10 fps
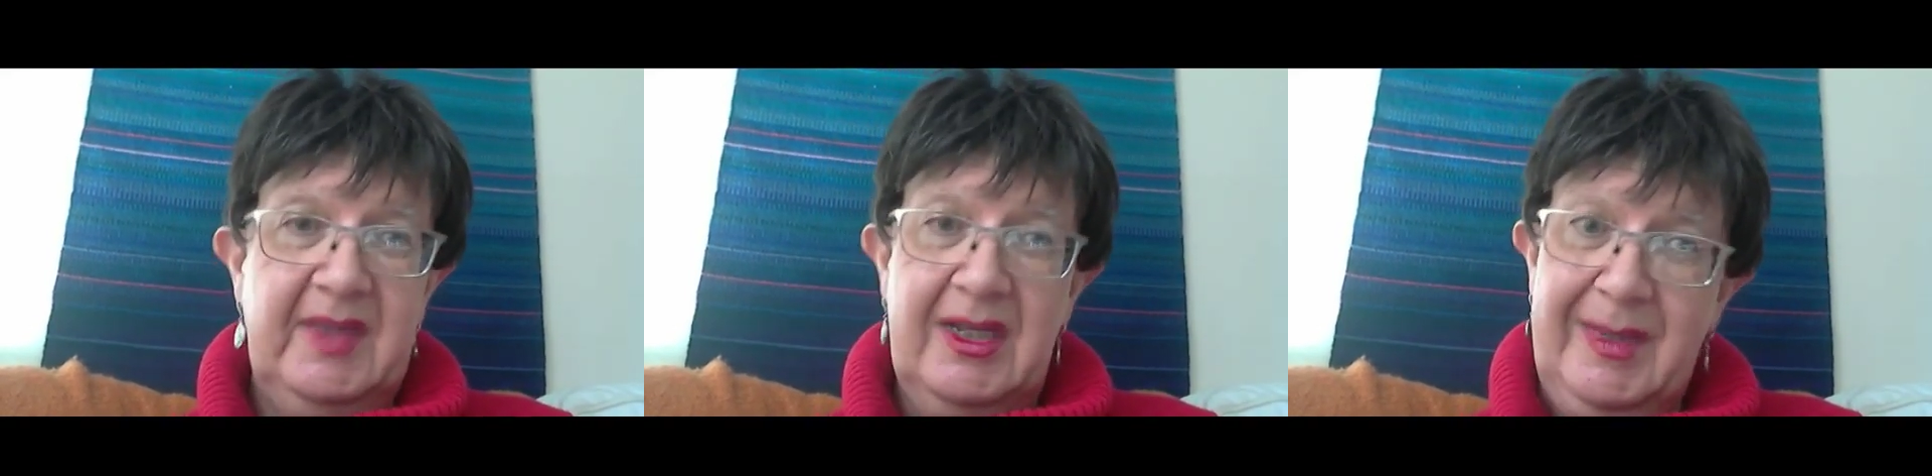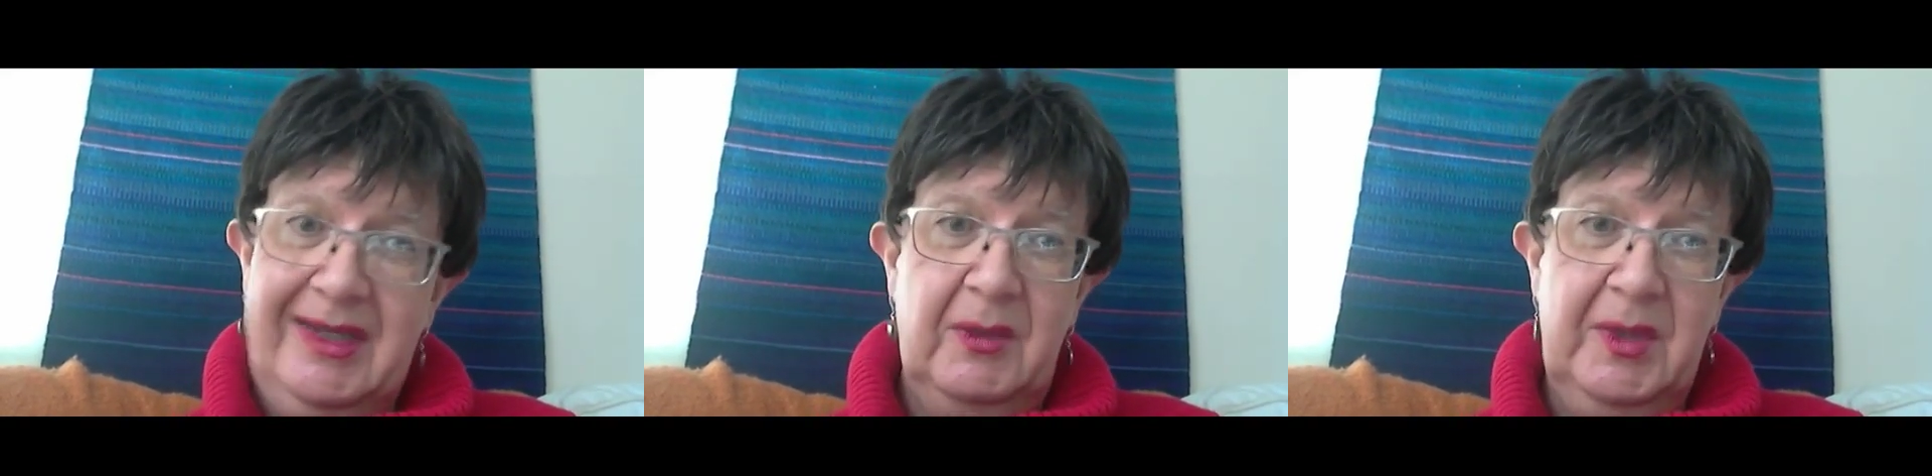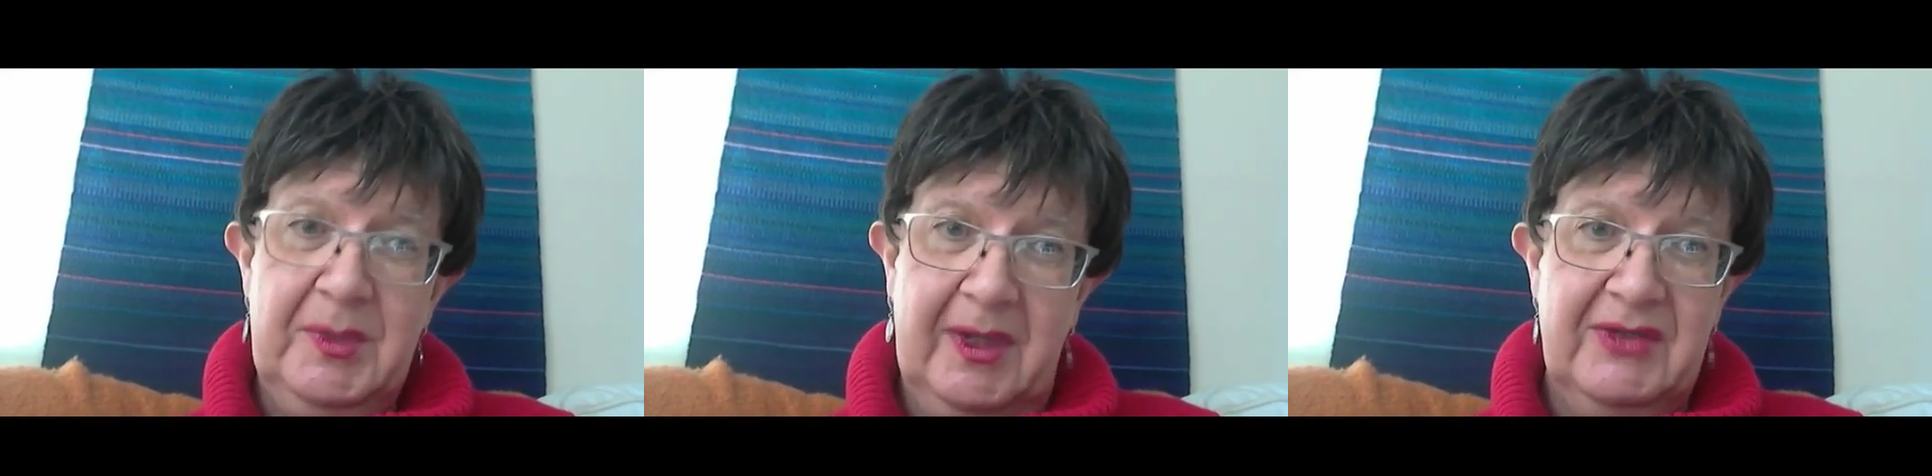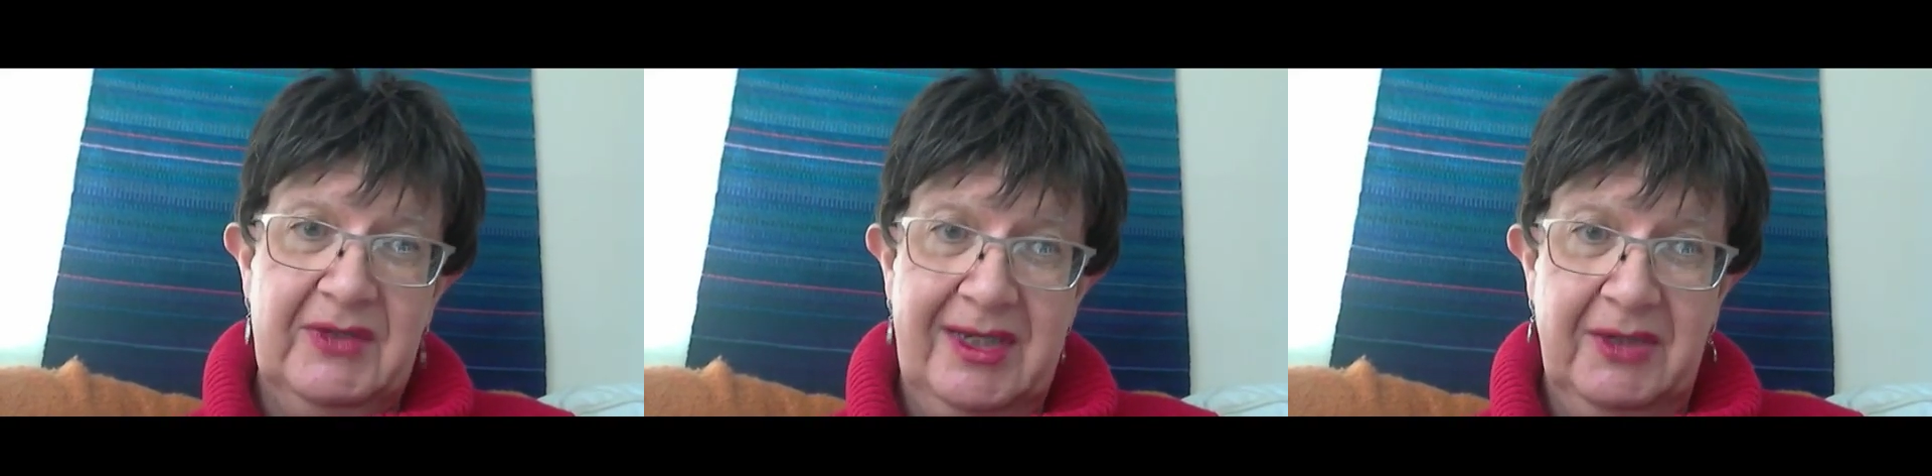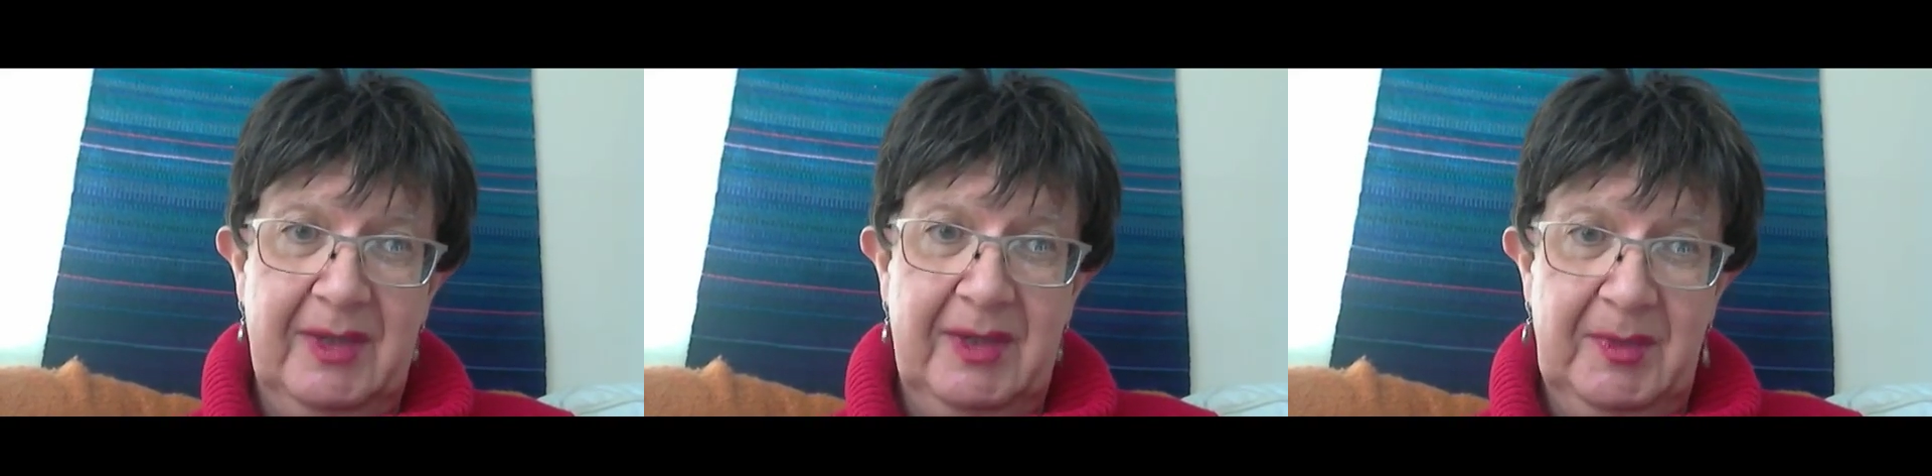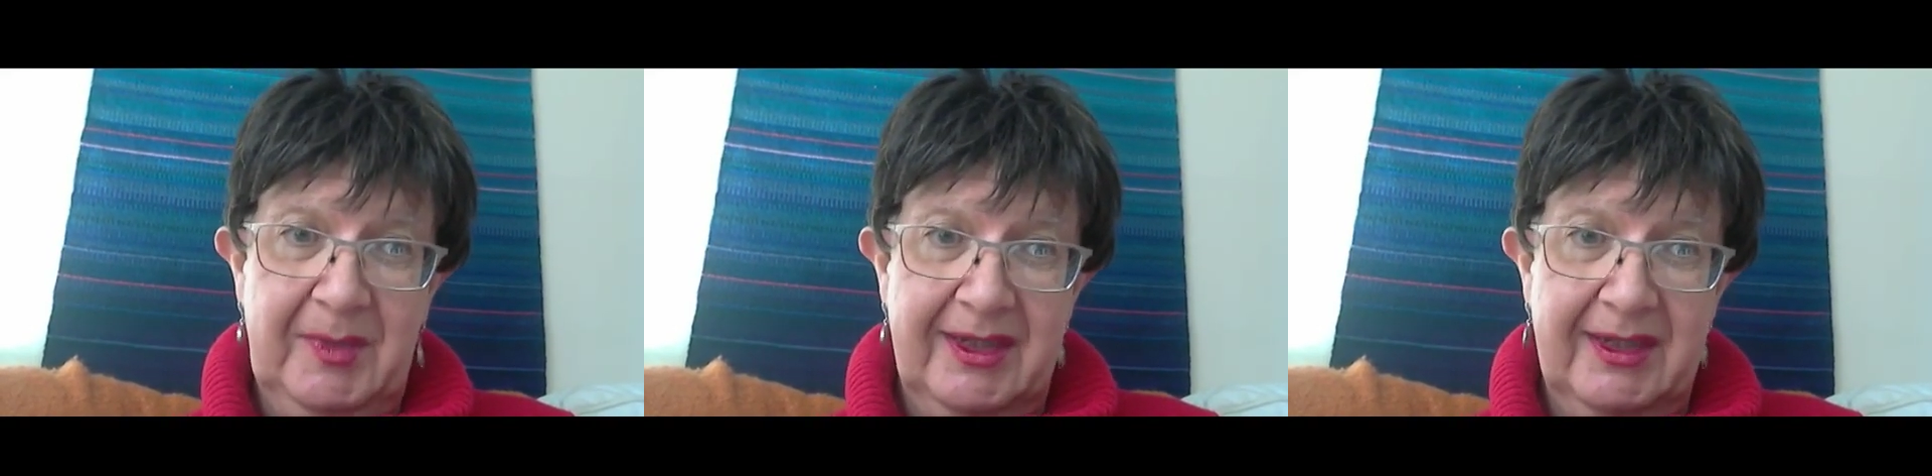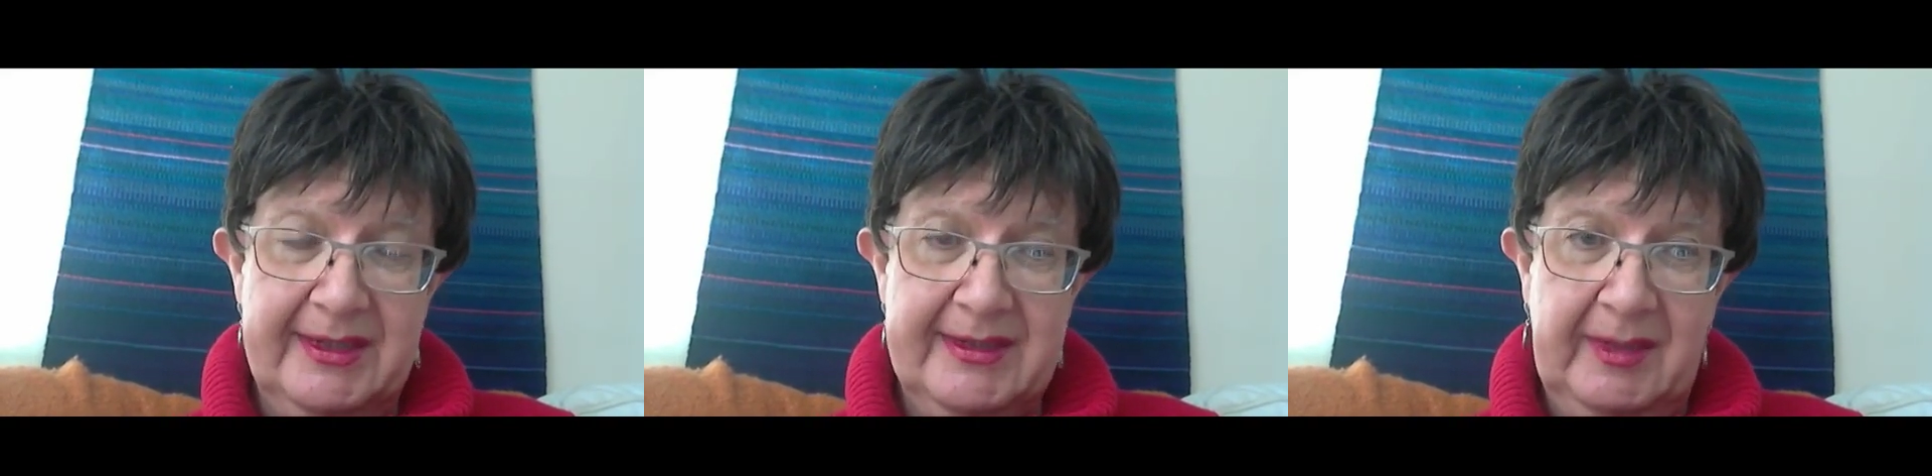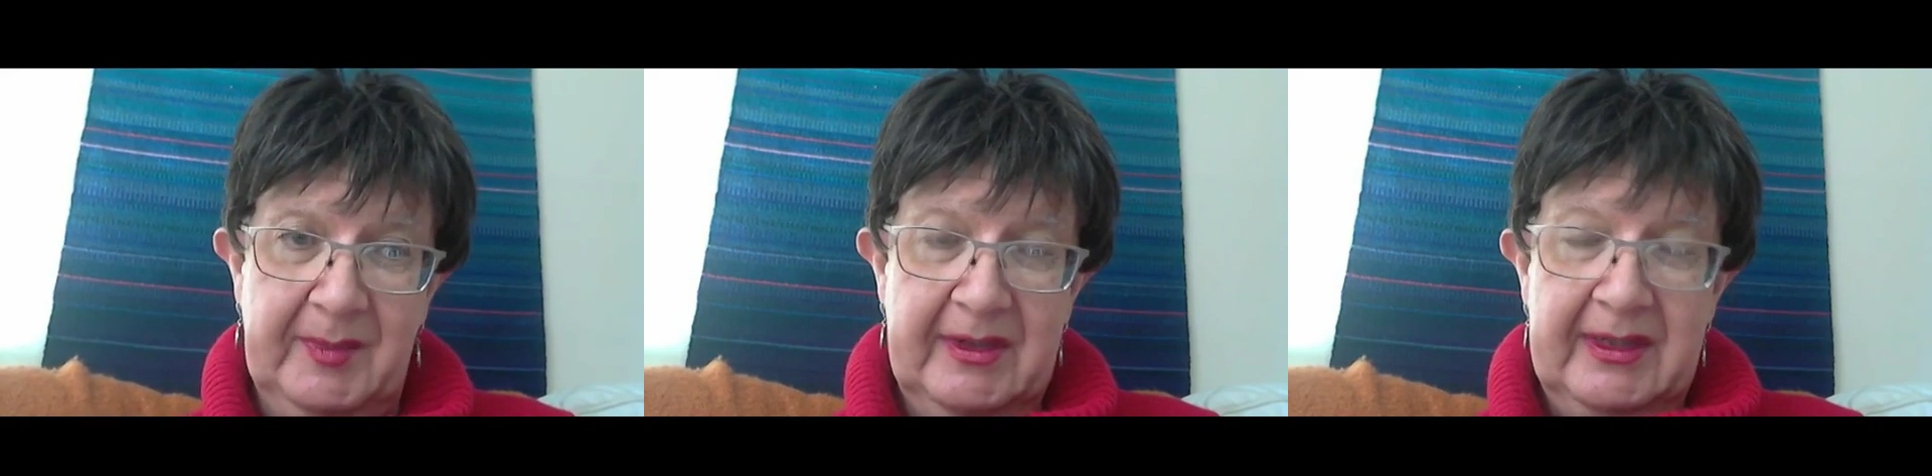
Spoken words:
depending on which part of China you happen to be in at the time.